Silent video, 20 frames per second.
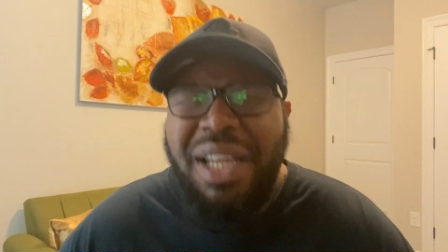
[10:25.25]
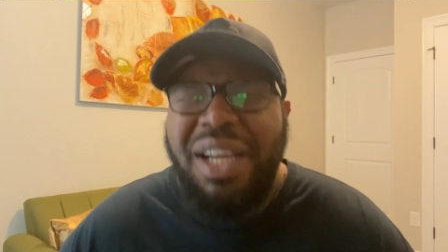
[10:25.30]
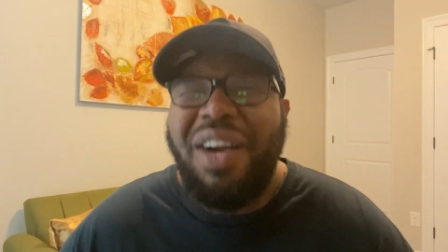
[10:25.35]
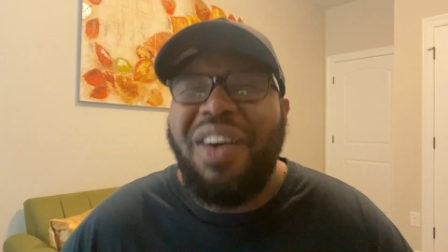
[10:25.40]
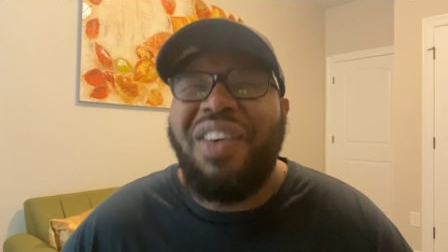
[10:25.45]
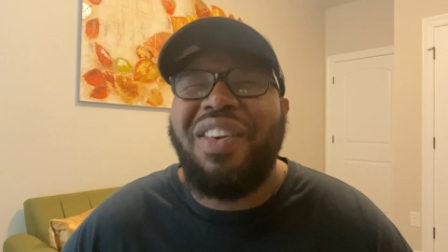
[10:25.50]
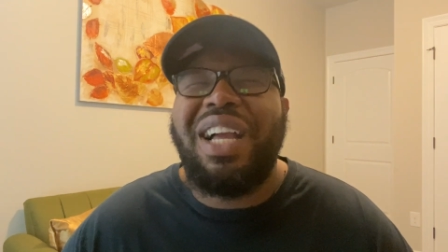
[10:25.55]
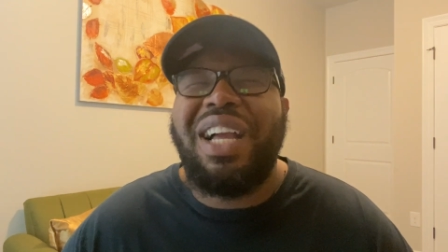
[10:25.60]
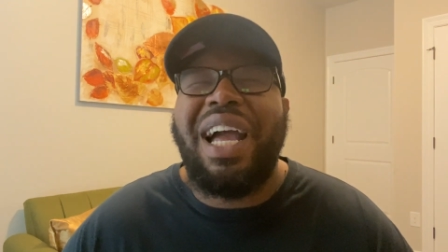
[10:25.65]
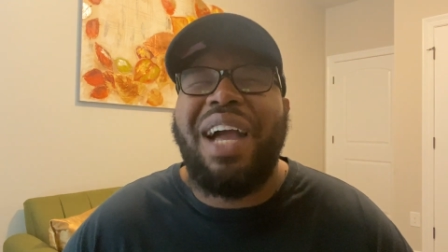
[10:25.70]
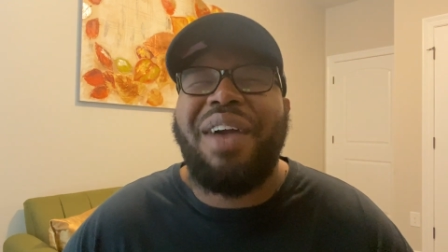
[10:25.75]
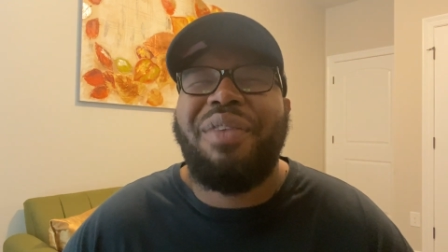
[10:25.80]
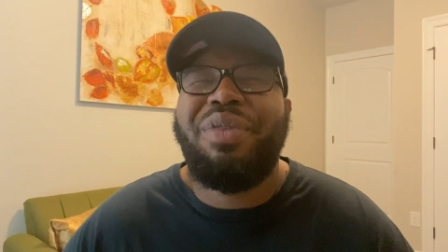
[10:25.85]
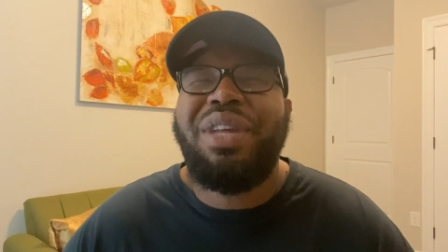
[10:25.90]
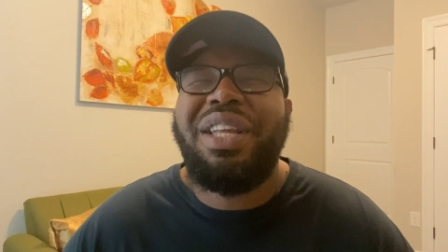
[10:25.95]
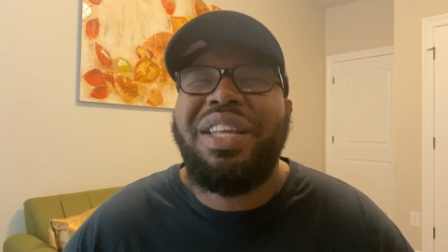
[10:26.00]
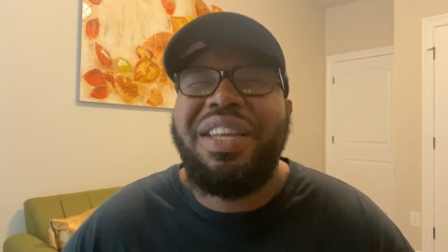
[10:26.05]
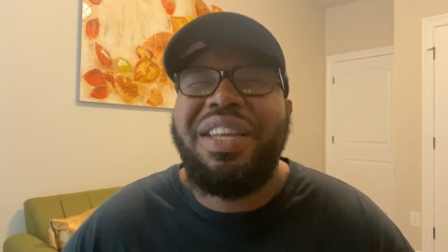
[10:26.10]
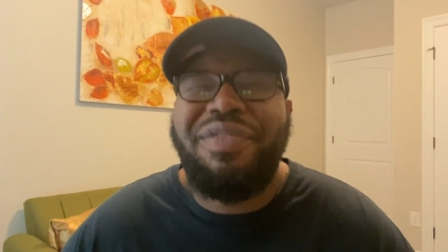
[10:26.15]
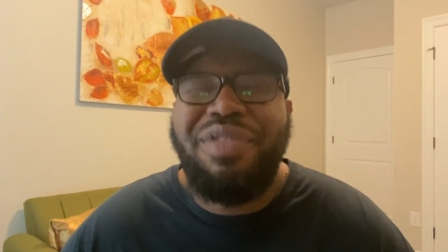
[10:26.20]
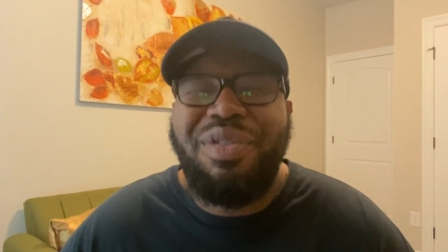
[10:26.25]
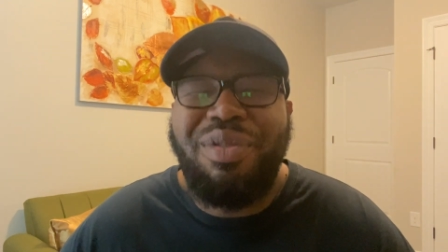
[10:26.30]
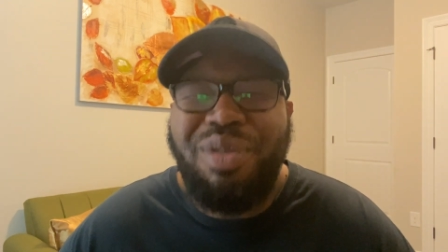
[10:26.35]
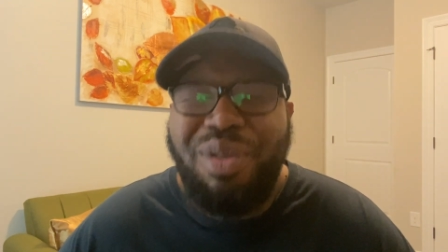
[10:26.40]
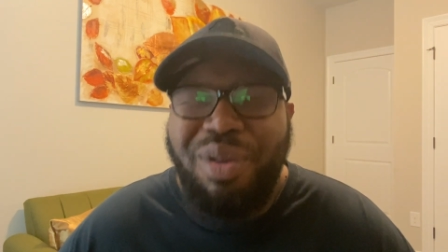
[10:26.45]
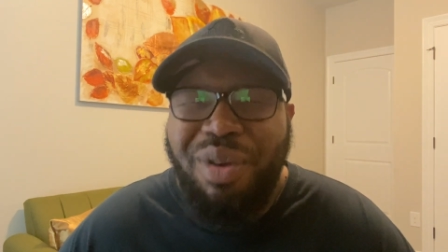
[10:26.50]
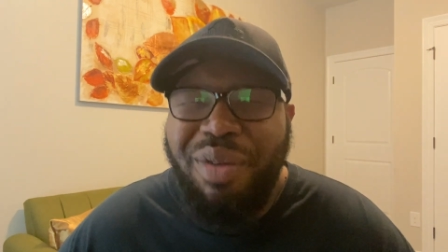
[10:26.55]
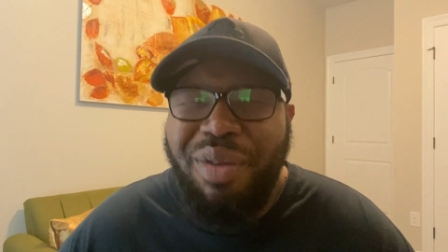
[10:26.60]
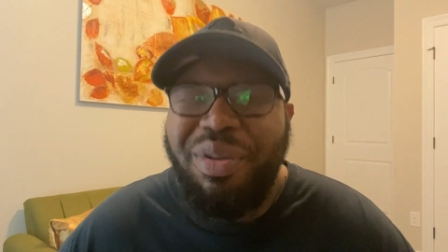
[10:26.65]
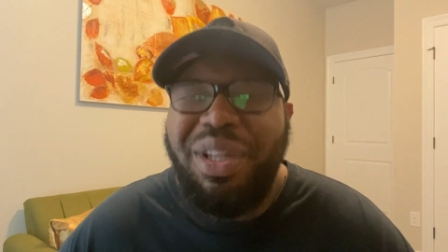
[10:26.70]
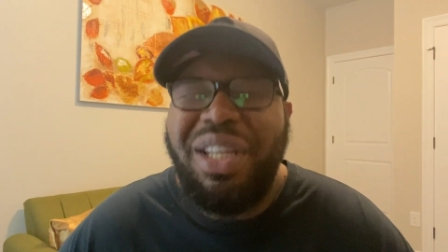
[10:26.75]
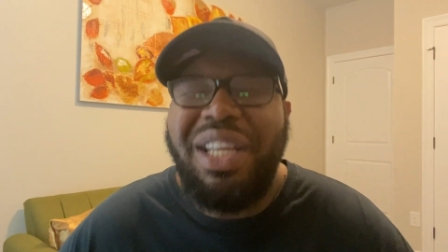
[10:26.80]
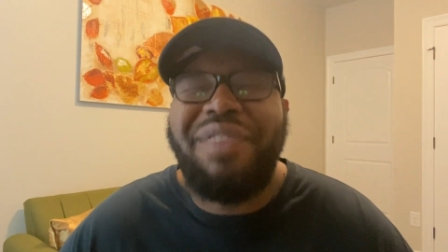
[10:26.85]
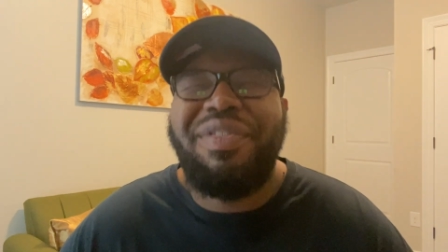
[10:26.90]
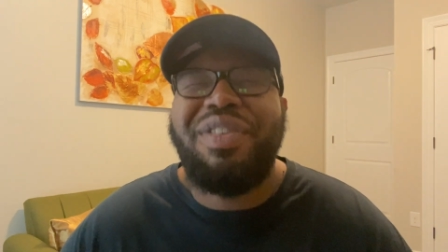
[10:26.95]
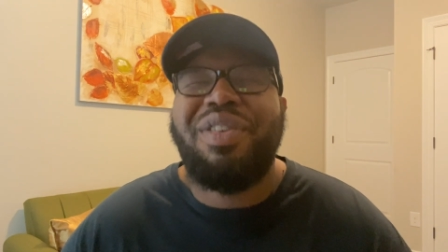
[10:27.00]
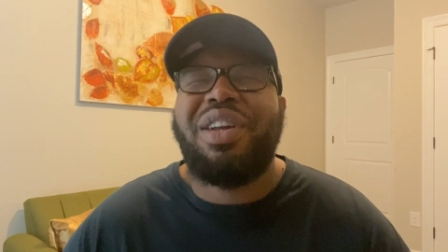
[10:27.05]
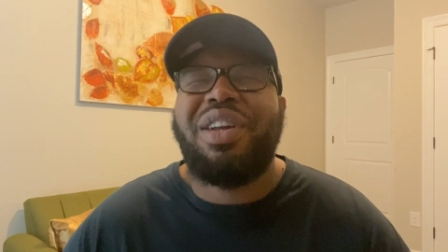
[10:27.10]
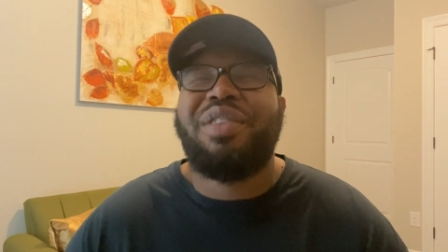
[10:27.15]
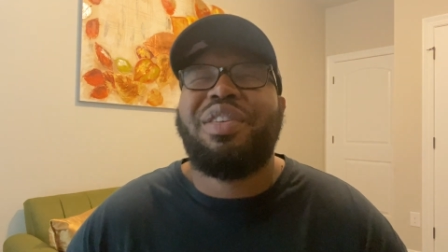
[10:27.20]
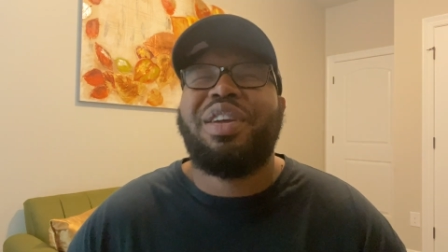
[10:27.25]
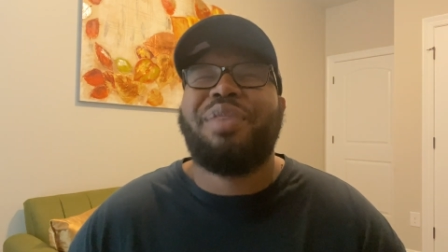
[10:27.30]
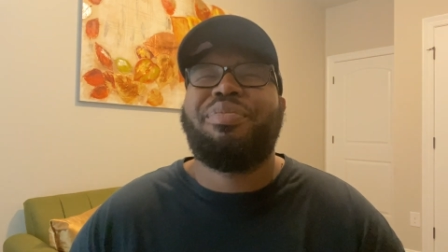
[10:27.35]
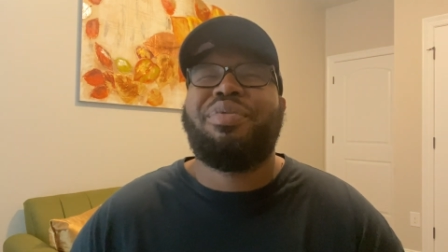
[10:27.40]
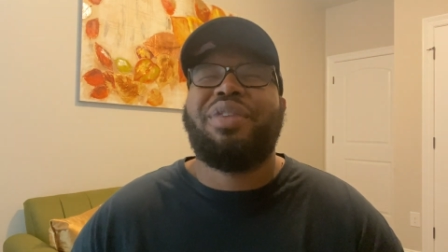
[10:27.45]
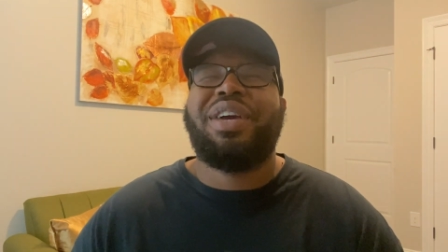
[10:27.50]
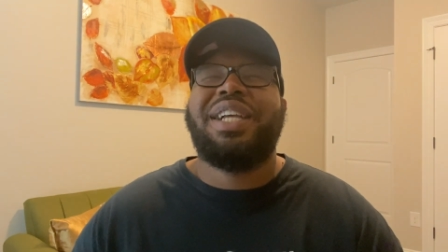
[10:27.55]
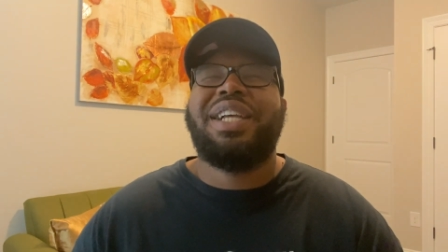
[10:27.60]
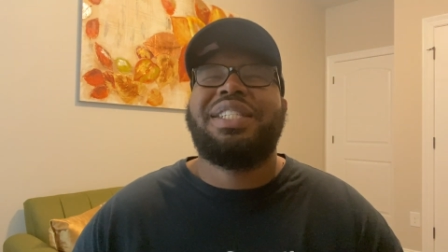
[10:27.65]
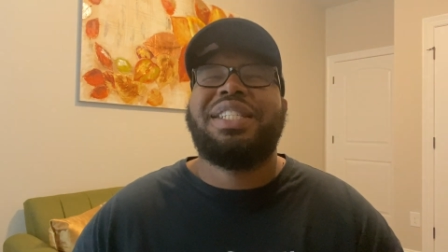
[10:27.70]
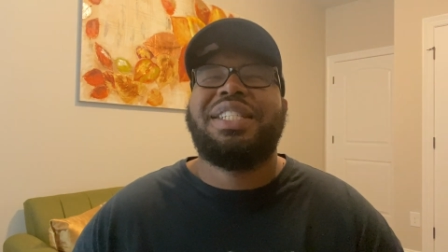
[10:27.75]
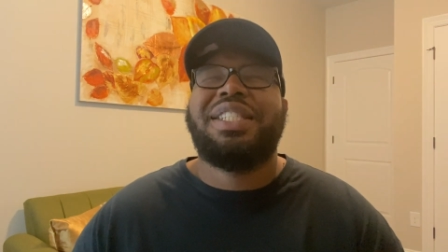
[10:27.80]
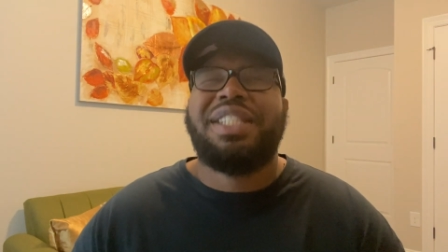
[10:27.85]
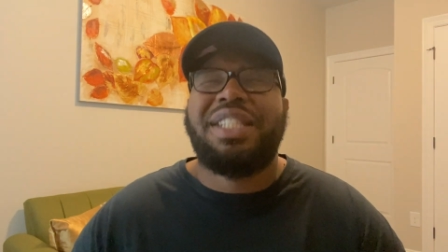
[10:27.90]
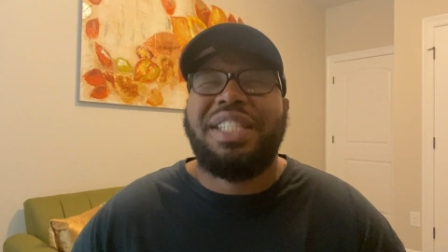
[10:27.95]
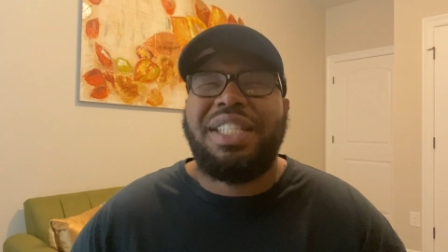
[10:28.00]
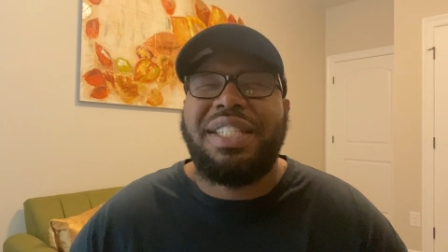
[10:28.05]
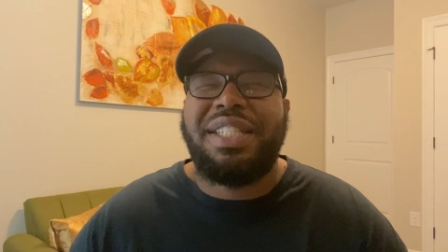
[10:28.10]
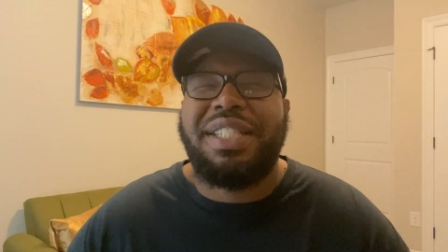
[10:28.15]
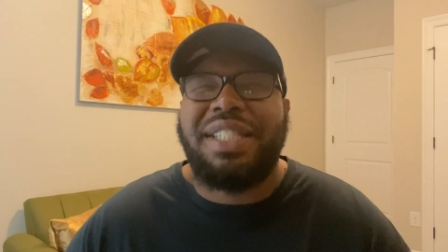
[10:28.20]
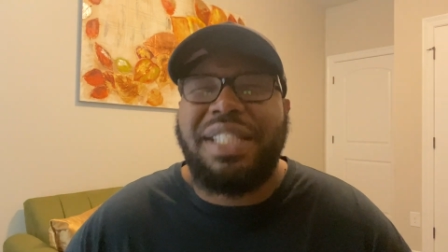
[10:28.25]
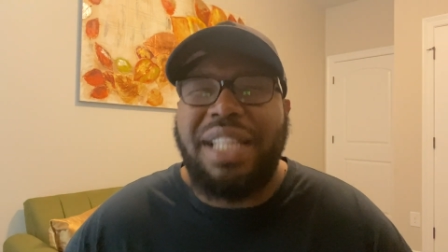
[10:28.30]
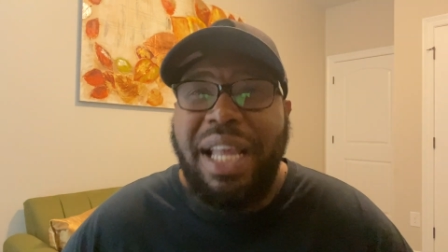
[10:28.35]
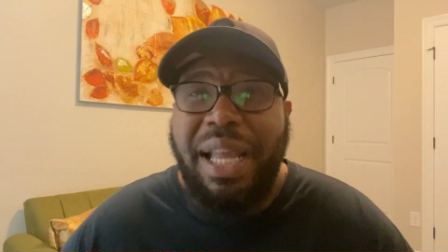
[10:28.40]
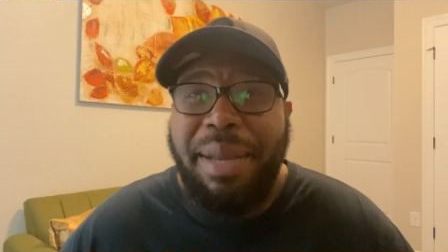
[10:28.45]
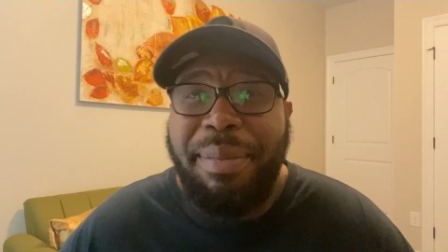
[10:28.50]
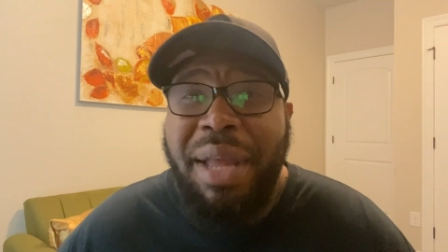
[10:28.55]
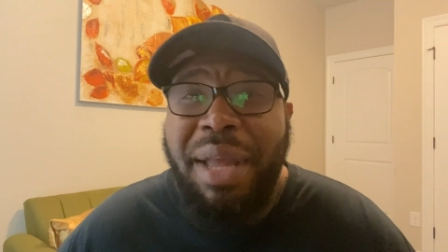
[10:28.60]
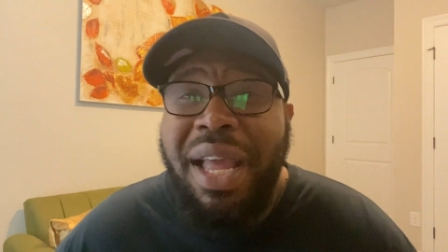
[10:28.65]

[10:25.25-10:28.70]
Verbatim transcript: Oh God, we give you glory. We give you honor and praise in Jesus' name.